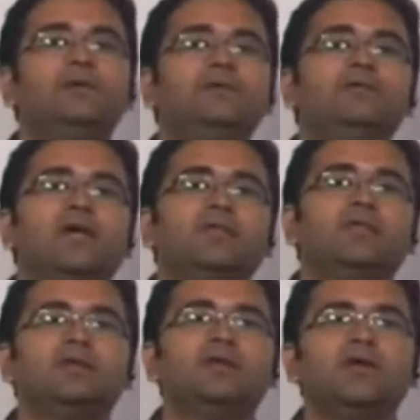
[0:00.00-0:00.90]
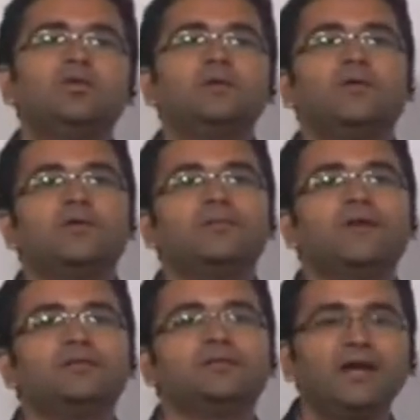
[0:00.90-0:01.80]
Pallavi is asking e to the power
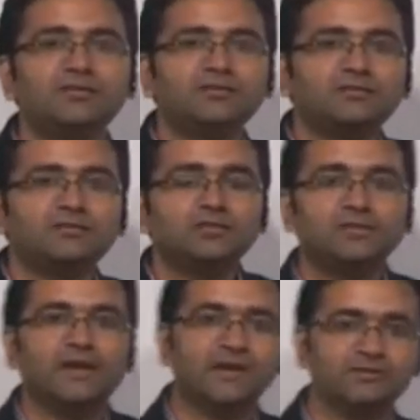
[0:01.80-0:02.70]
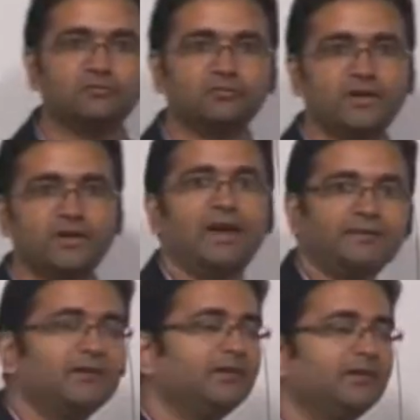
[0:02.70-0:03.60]
minus x square.
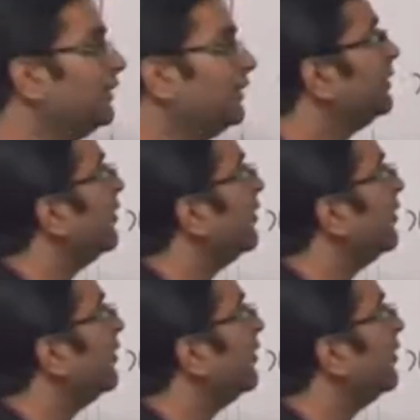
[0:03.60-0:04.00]
I think it is e